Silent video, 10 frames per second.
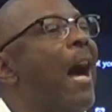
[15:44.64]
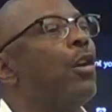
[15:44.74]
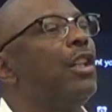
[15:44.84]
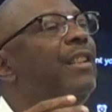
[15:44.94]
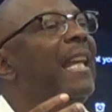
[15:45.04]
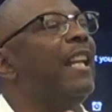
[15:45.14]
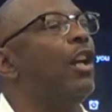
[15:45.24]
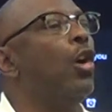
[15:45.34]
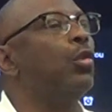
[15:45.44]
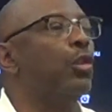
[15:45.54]
How could they
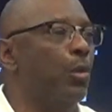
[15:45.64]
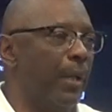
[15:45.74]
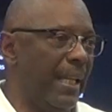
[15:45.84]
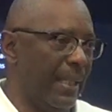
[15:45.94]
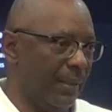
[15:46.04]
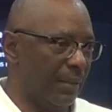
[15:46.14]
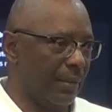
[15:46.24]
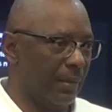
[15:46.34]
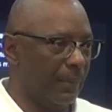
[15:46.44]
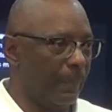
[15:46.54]
go through
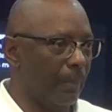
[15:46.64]
this?